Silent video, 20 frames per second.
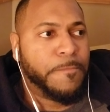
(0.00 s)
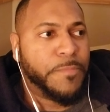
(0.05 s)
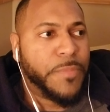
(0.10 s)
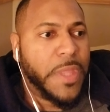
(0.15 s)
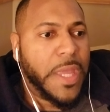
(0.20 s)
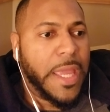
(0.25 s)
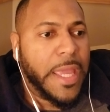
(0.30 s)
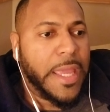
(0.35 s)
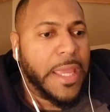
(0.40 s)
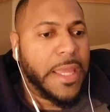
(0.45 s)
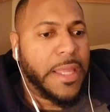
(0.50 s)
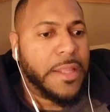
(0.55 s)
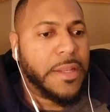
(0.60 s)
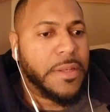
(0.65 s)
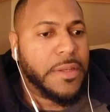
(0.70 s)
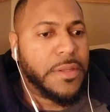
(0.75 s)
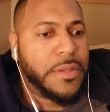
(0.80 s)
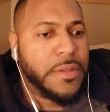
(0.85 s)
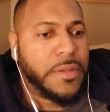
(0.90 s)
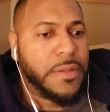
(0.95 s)

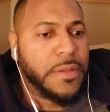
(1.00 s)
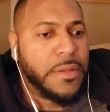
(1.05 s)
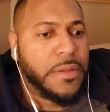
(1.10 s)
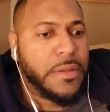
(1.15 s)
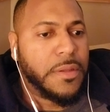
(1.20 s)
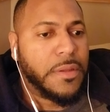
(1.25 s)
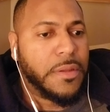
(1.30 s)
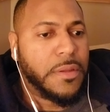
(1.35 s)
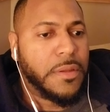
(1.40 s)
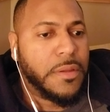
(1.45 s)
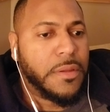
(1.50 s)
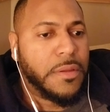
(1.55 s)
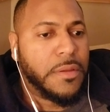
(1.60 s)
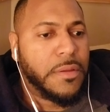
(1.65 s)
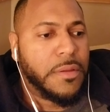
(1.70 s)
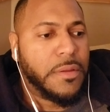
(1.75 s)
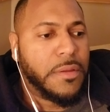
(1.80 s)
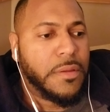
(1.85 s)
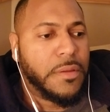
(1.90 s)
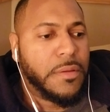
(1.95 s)
And
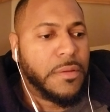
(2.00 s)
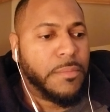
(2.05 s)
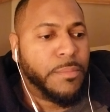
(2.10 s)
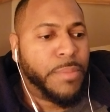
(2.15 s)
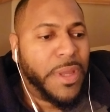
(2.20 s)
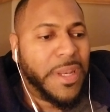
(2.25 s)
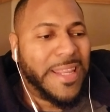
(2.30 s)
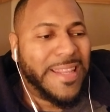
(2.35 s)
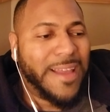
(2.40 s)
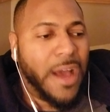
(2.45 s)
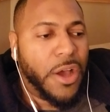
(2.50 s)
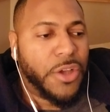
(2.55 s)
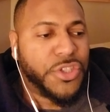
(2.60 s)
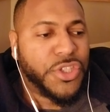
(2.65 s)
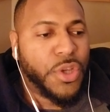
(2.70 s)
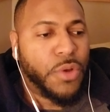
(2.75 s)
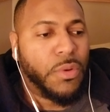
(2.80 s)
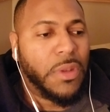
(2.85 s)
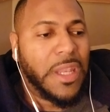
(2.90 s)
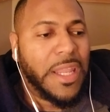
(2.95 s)
but it
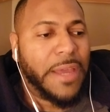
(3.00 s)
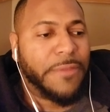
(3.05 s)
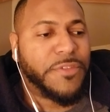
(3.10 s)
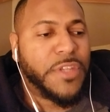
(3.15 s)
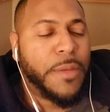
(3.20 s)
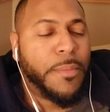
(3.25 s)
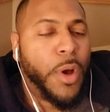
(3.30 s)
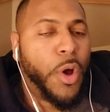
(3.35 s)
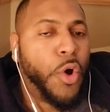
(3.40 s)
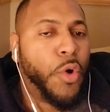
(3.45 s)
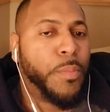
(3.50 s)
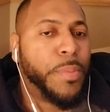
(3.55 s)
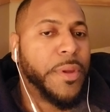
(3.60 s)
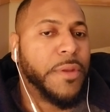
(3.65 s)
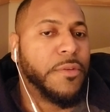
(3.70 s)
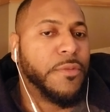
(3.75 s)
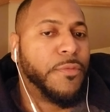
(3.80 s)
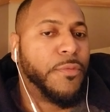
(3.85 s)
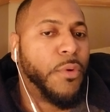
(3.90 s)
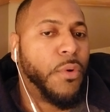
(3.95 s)
also left him
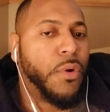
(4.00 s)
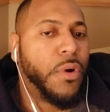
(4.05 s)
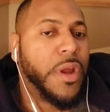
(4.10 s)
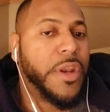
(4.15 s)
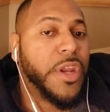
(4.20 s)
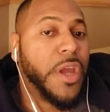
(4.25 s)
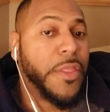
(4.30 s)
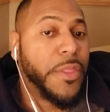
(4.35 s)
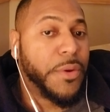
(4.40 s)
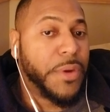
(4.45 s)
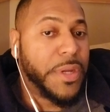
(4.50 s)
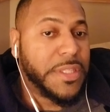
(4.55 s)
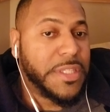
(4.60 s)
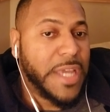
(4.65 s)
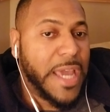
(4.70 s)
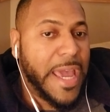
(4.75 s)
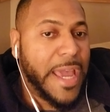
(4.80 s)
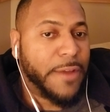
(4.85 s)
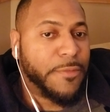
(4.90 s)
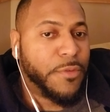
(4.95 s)
open for another
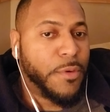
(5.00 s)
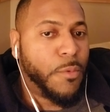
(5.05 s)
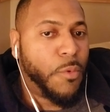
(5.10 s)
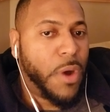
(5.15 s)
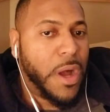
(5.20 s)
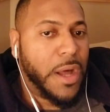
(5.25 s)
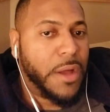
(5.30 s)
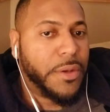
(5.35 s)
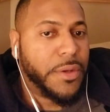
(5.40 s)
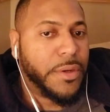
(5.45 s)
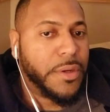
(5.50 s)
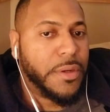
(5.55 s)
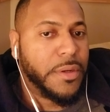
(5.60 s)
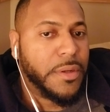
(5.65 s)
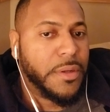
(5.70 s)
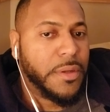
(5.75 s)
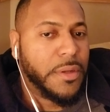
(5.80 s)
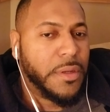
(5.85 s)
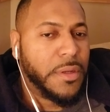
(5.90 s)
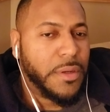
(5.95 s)
attack from Wilder,
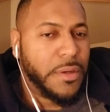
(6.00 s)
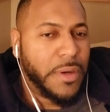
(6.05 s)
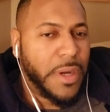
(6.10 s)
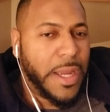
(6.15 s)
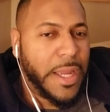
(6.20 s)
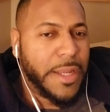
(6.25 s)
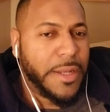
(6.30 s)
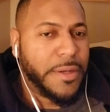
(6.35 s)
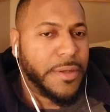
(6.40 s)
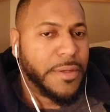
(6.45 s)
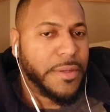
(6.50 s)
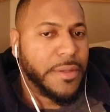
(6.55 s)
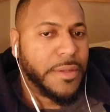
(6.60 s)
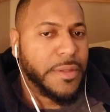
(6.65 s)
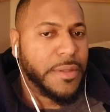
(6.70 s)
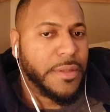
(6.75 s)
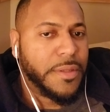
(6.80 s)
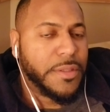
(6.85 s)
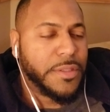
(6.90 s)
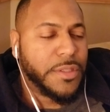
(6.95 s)
right?
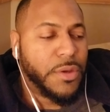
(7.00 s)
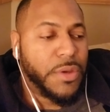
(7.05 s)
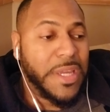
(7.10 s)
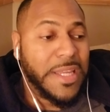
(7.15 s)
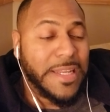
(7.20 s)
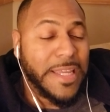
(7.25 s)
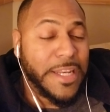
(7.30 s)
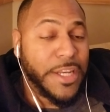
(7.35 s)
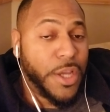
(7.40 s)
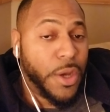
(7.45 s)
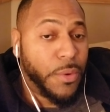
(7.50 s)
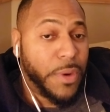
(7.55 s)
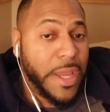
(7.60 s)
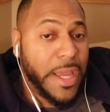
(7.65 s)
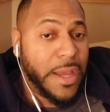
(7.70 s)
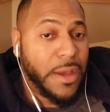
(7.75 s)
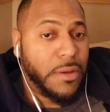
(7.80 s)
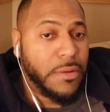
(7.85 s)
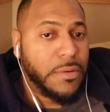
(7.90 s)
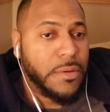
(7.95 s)
So he did go
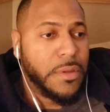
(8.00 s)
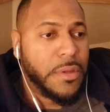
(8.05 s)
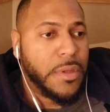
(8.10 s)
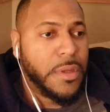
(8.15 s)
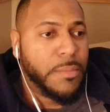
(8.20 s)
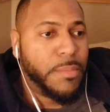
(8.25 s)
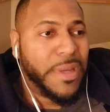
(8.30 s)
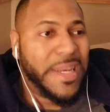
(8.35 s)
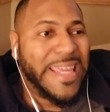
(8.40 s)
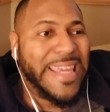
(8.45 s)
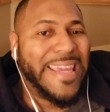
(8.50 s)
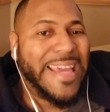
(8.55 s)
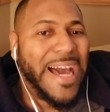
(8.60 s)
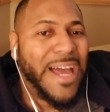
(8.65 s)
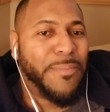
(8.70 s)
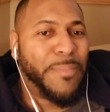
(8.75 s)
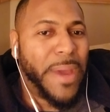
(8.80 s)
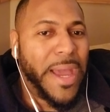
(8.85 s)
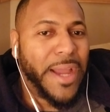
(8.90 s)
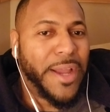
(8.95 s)
down, but he
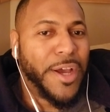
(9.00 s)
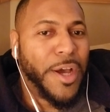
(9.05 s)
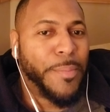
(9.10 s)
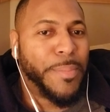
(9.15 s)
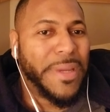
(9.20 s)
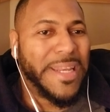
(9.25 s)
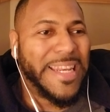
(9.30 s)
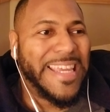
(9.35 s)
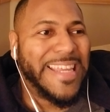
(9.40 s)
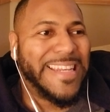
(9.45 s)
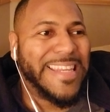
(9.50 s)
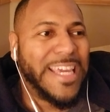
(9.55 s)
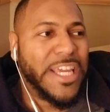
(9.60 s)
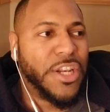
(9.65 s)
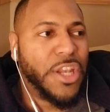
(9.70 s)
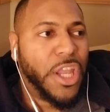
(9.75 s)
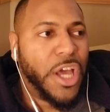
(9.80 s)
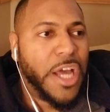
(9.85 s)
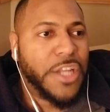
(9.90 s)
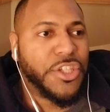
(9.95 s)
got back up and he did
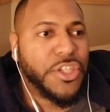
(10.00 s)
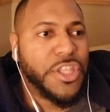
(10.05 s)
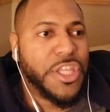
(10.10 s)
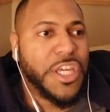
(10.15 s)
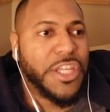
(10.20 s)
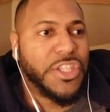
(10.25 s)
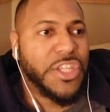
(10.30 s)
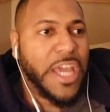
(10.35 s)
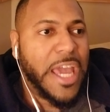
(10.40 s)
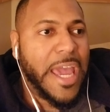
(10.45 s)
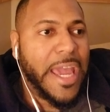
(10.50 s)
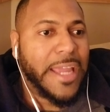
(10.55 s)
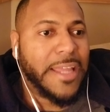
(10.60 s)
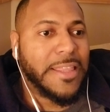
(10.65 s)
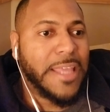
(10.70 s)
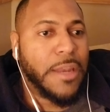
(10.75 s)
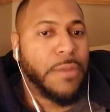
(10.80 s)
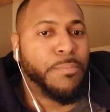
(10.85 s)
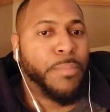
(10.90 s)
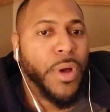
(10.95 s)
launch the attack
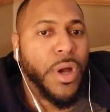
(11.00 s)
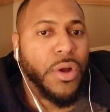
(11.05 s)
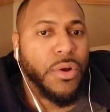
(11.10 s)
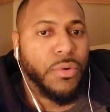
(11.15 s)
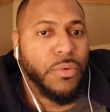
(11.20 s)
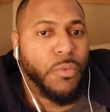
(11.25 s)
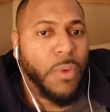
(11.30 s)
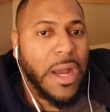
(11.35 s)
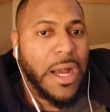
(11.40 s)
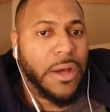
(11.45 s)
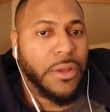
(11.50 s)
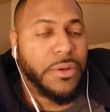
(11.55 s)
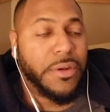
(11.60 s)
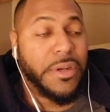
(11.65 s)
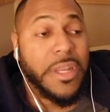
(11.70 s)
that buckled Wilder.